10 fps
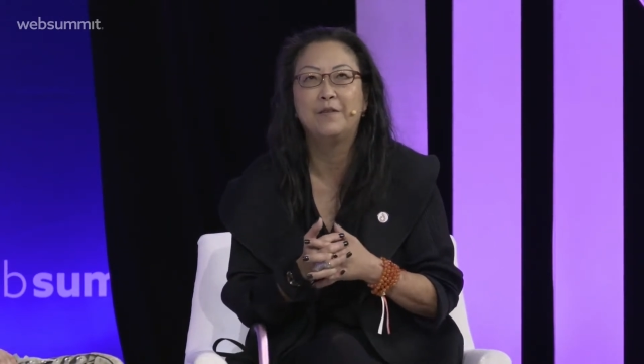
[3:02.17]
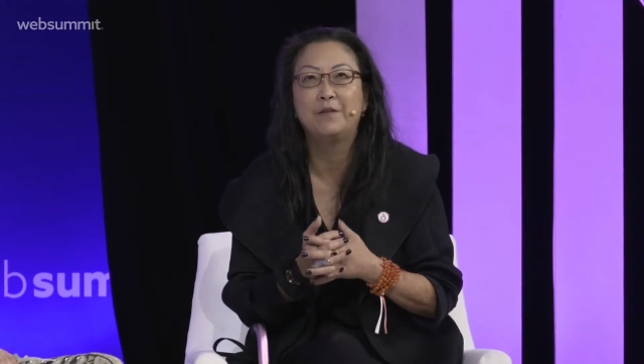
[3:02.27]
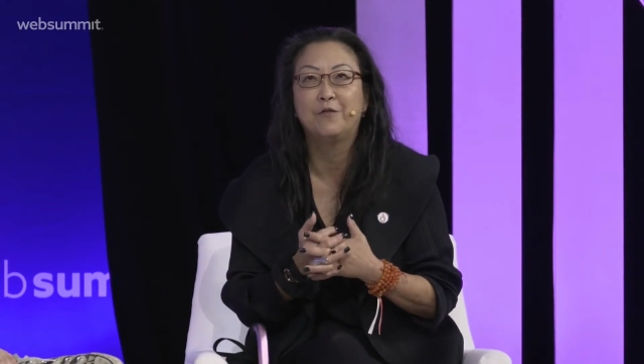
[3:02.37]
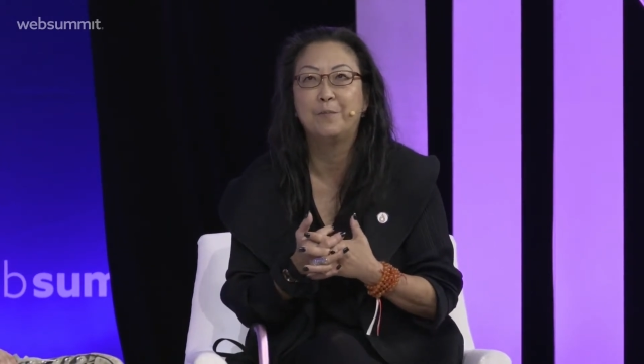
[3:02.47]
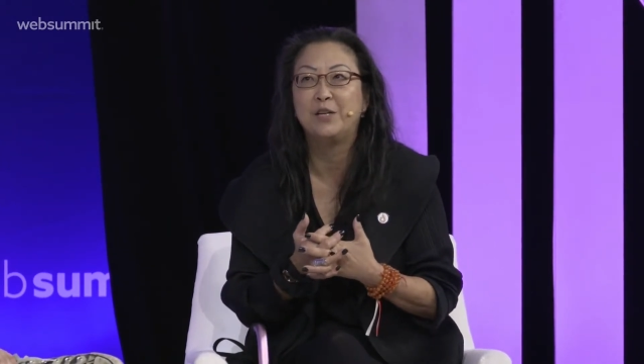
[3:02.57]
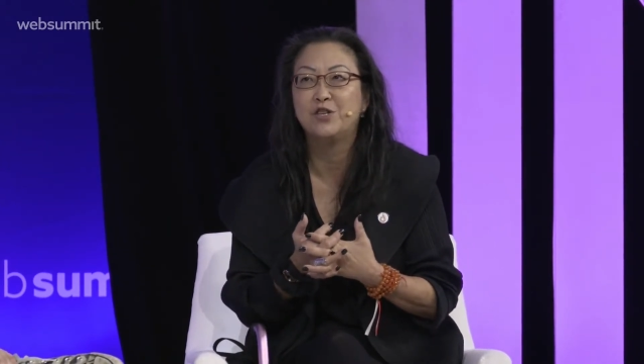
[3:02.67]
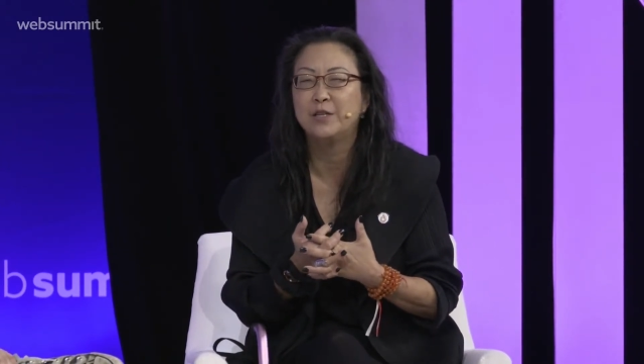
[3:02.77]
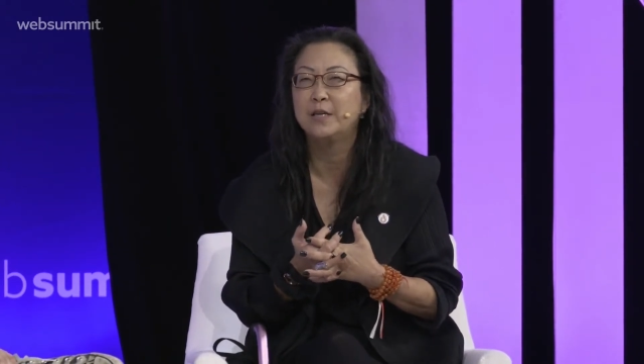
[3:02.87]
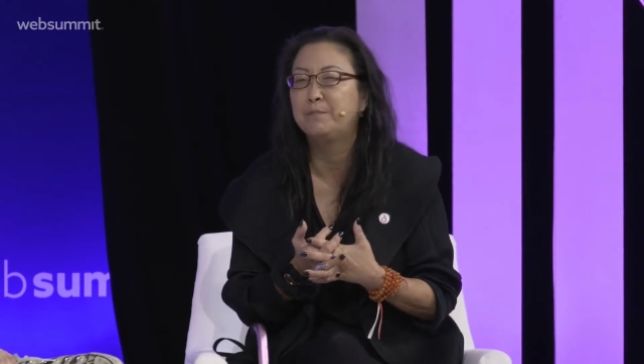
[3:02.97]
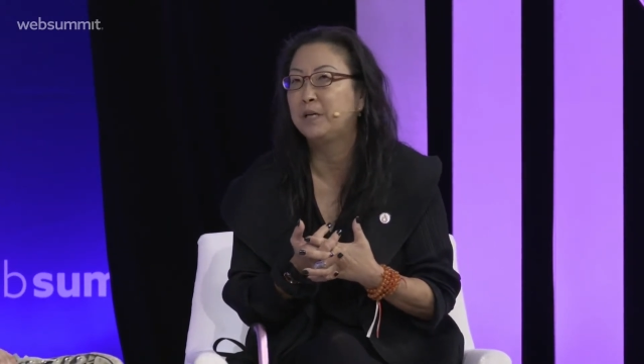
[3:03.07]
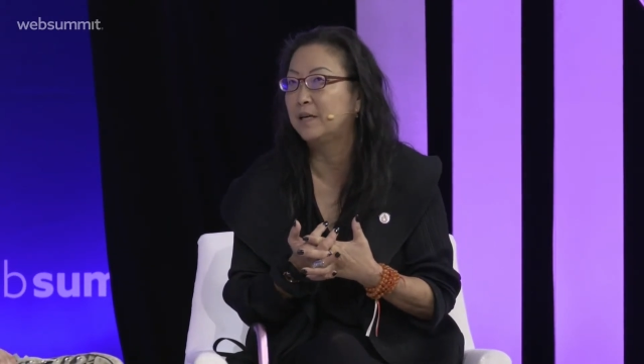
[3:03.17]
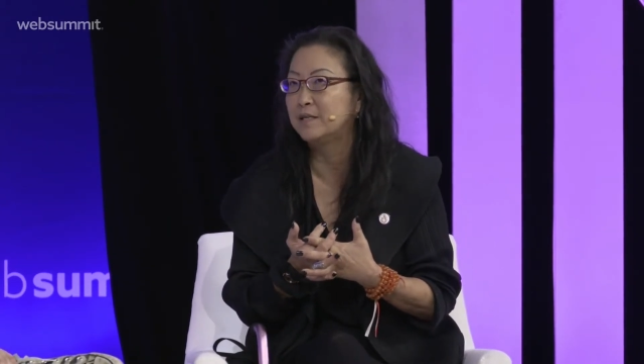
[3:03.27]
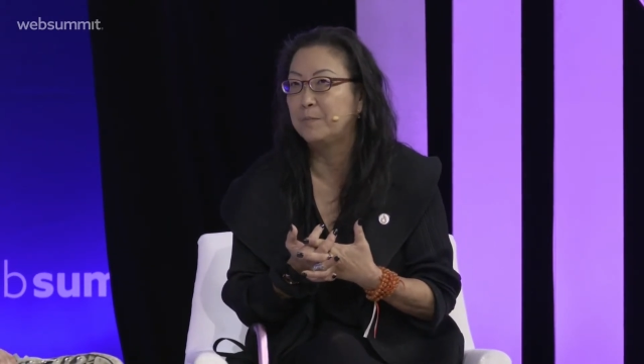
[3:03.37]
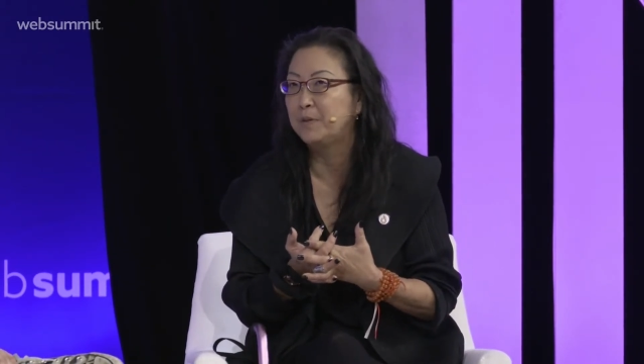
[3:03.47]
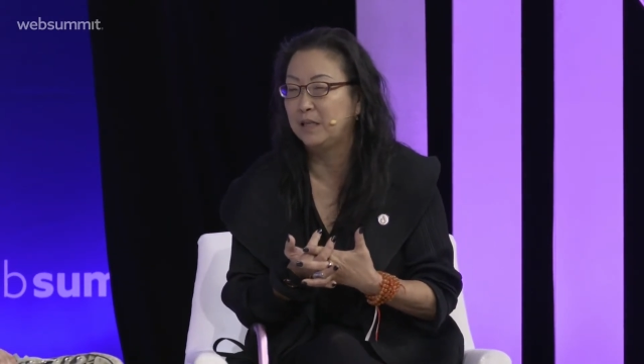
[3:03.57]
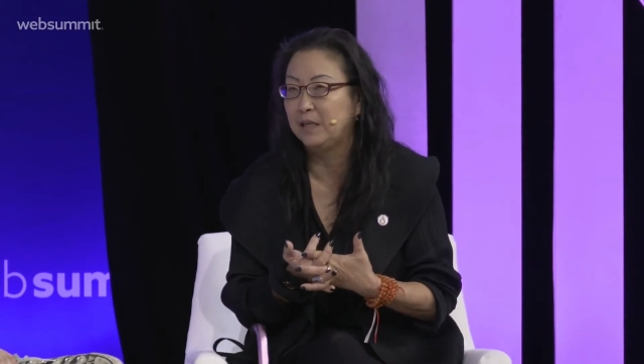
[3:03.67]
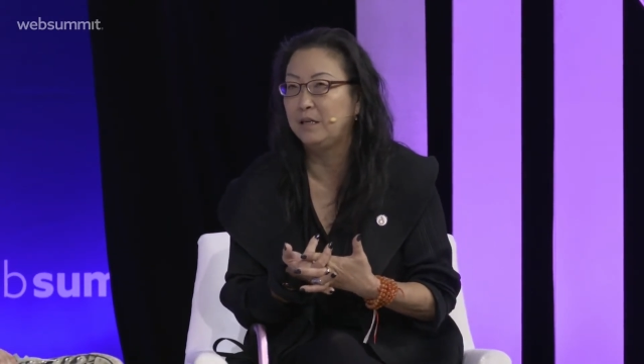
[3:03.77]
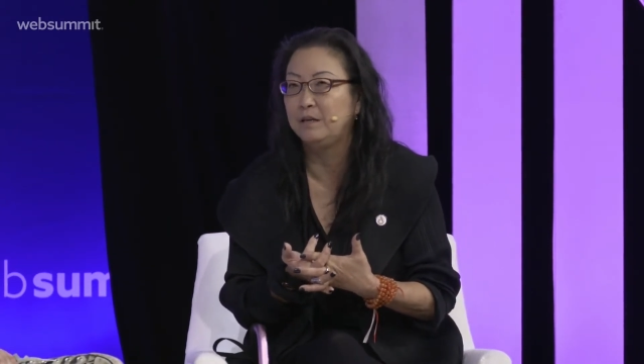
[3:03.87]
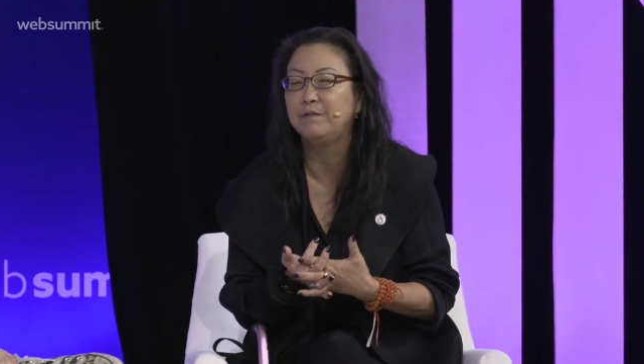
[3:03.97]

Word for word: information because I believe